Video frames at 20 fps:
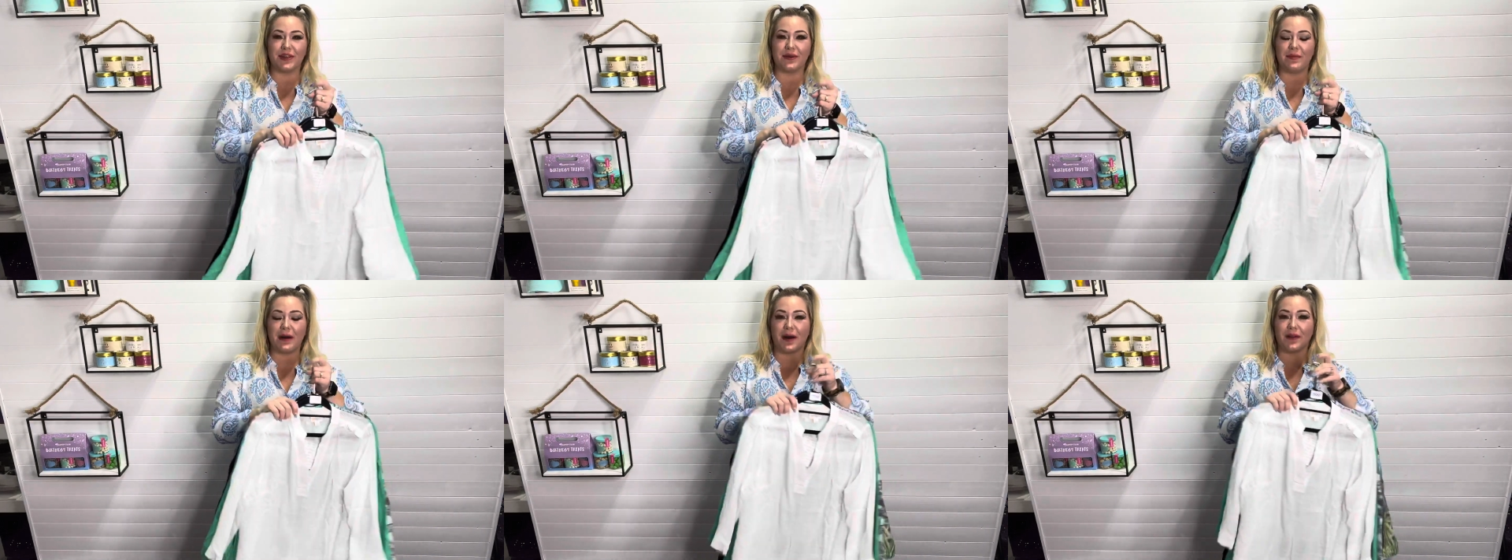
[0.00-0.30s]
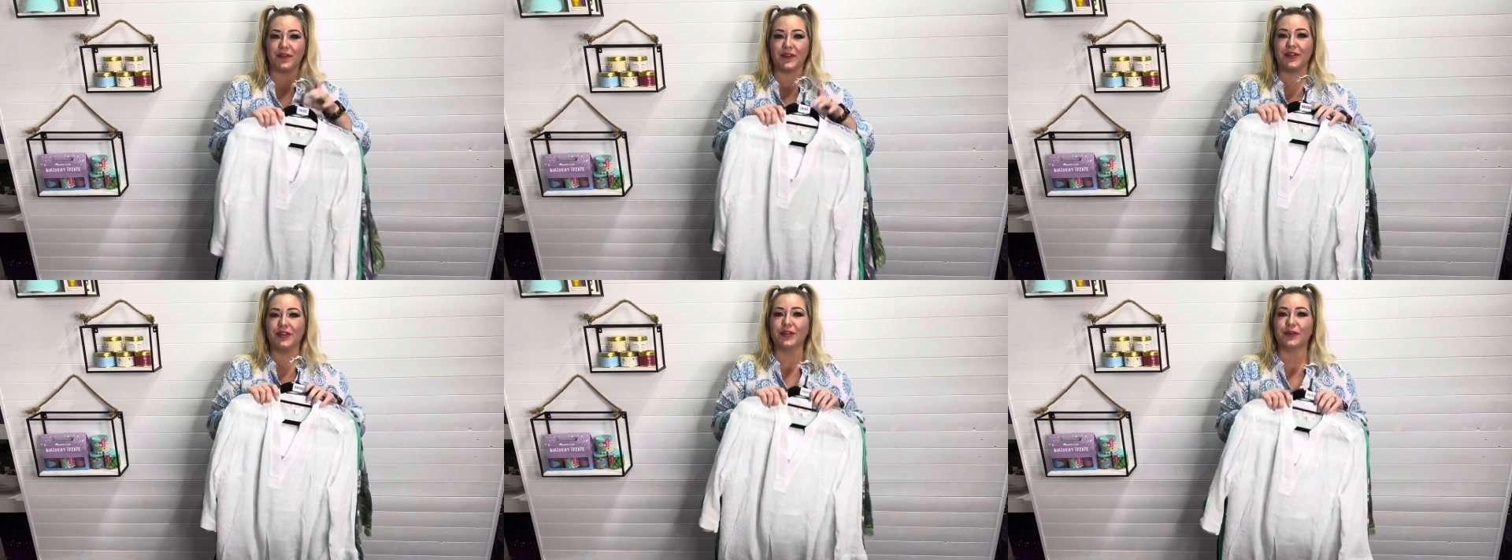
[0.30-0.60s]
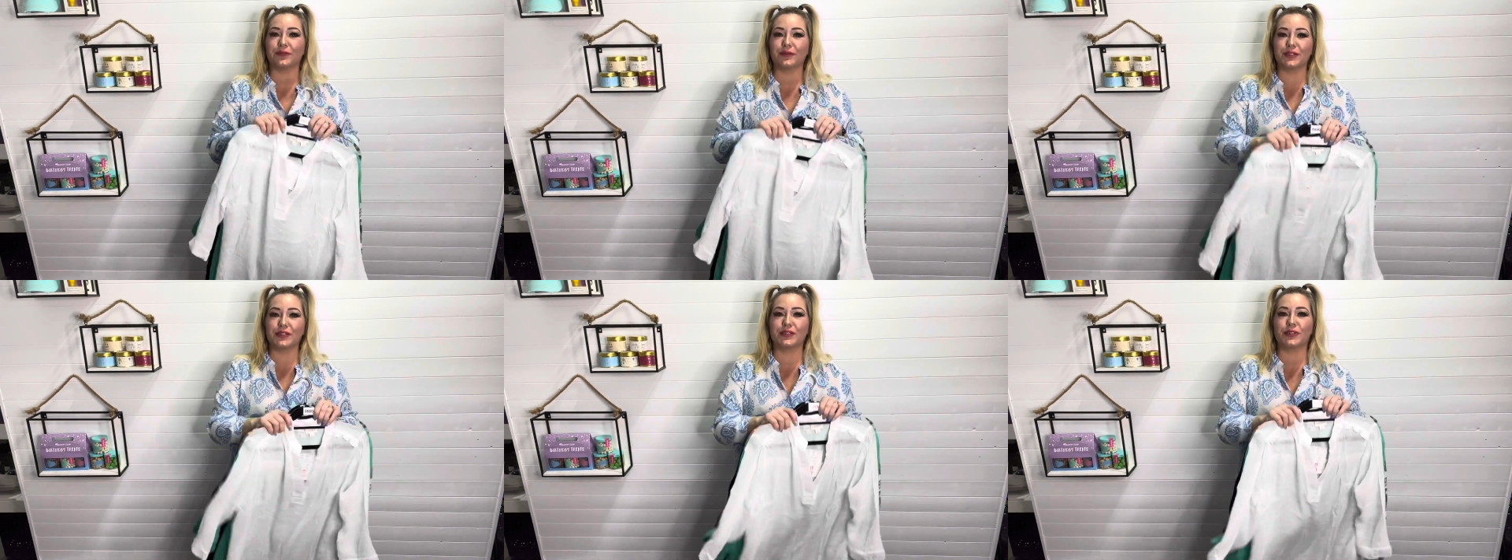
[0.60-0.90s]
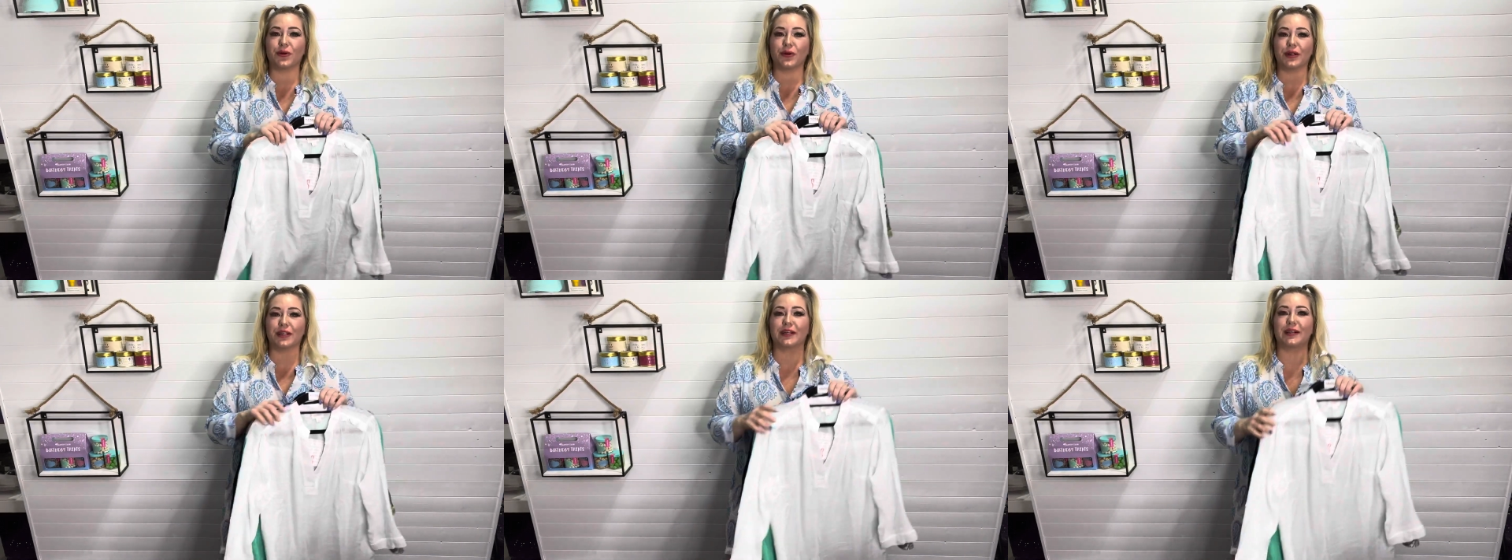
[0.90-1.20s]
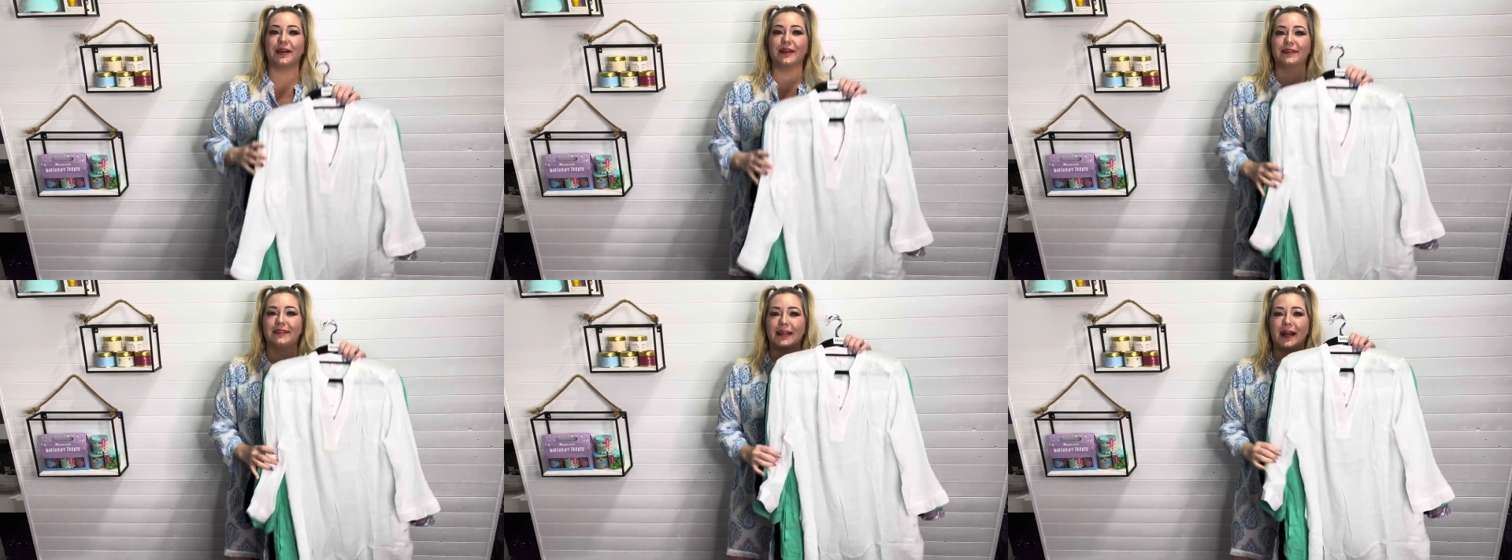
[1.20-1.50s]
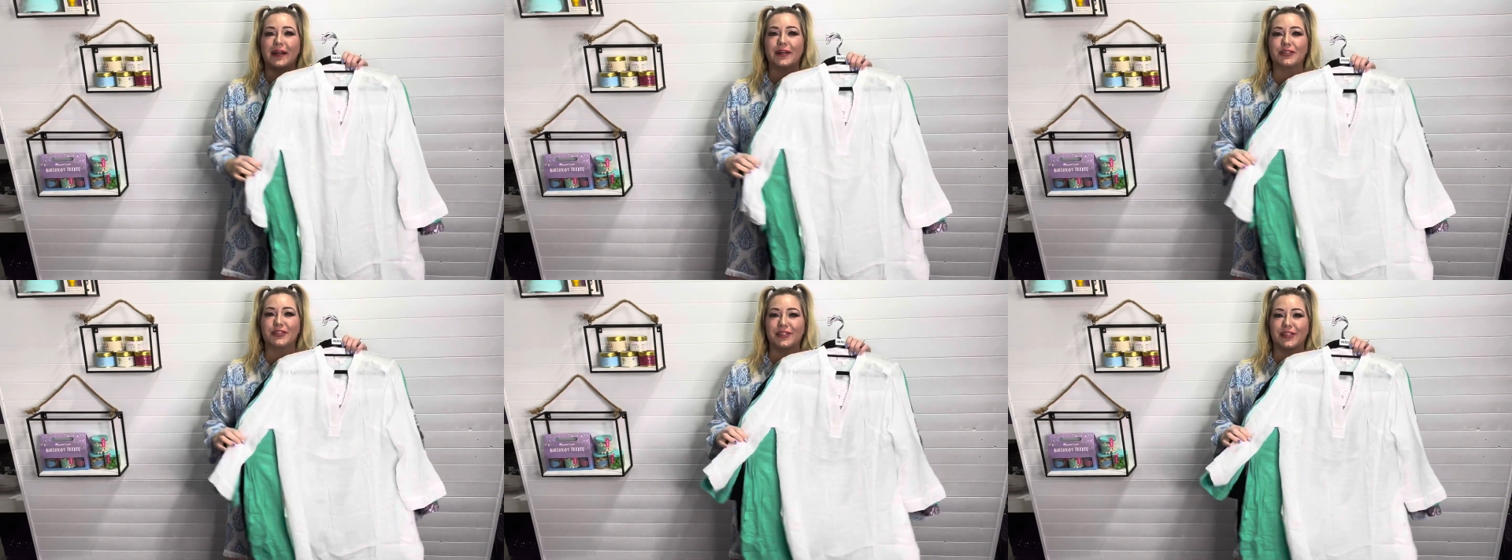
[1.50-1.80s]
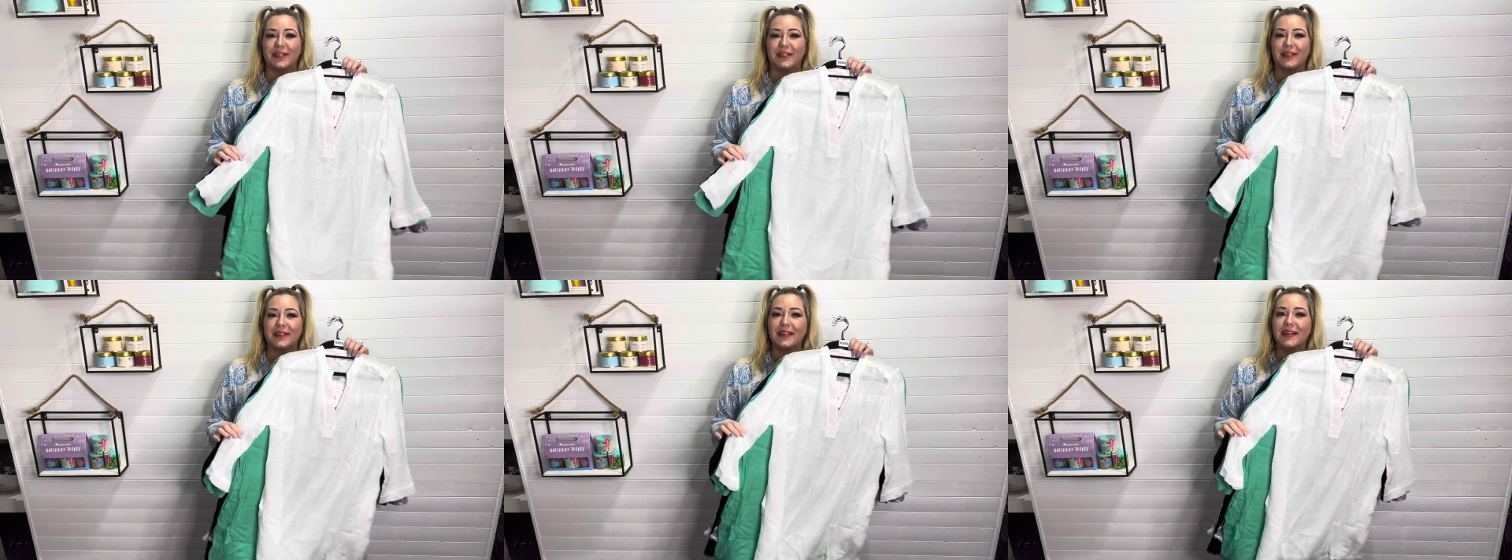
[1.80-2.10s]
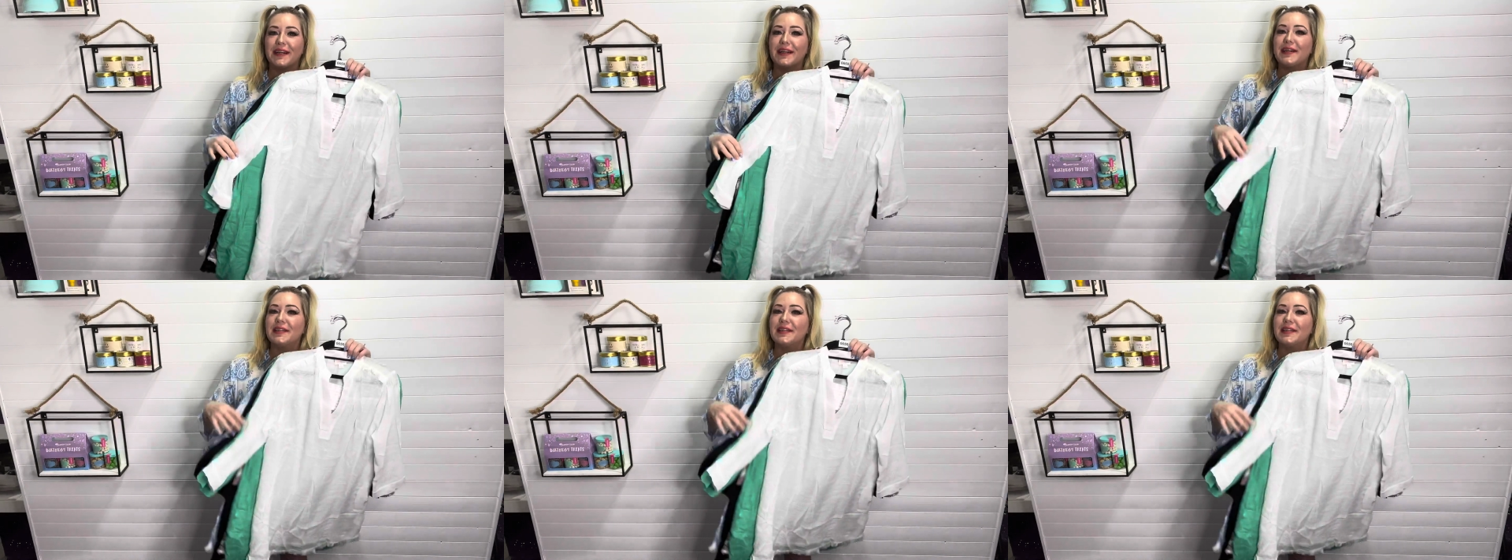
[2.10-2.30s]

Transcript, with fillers: about the new resort collection,